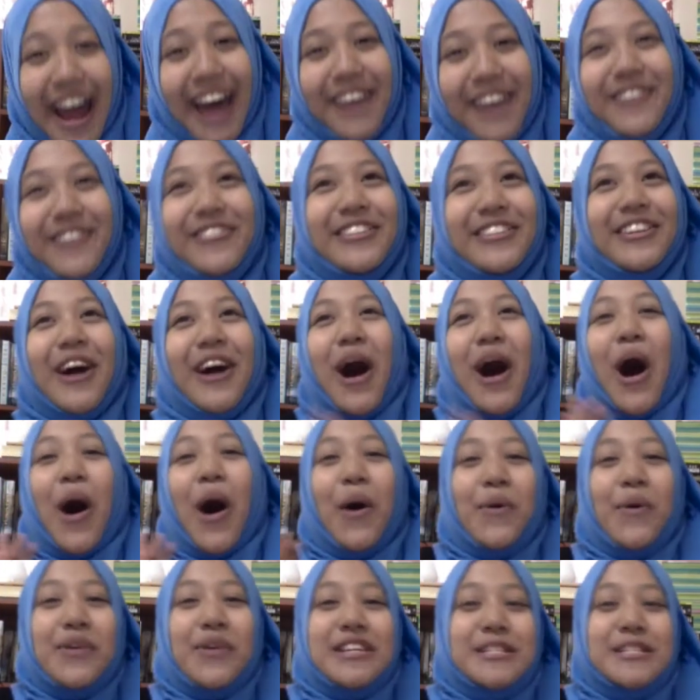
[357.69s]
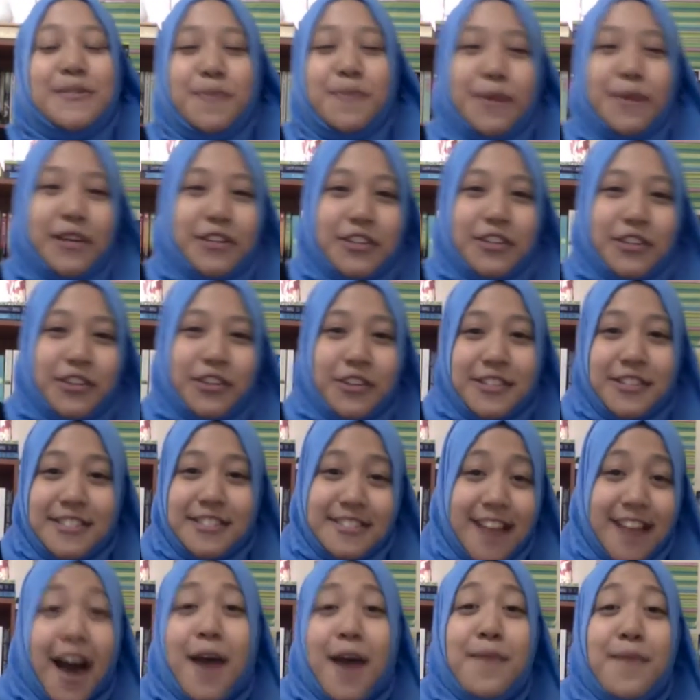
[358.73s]
I will always picture
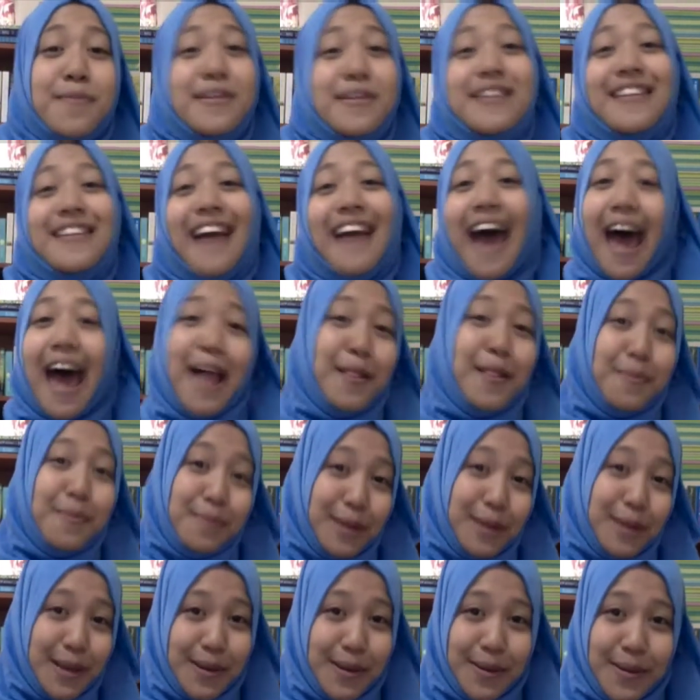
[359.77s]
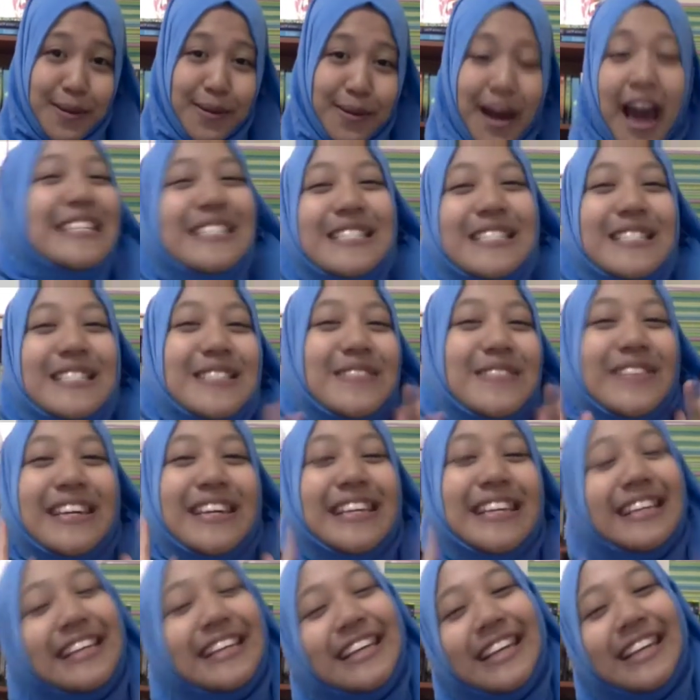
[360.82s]
Simon and Blue
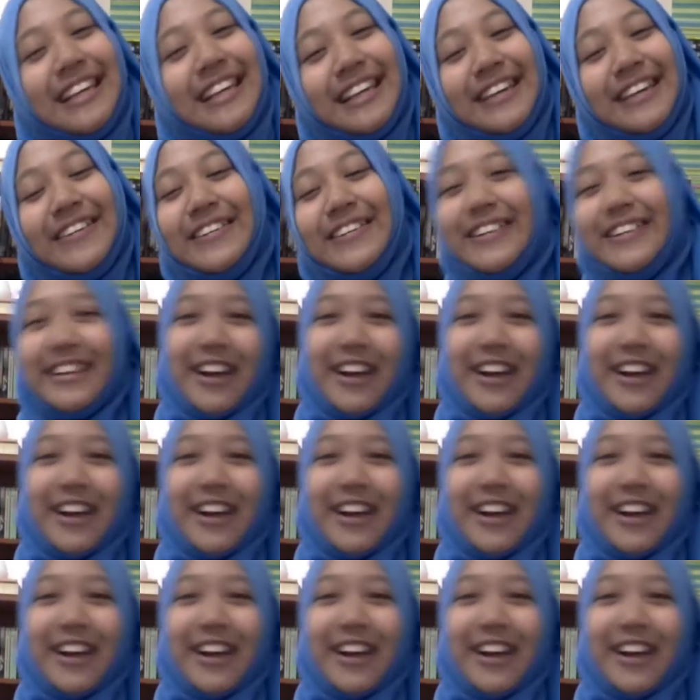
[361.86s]
sweet, cute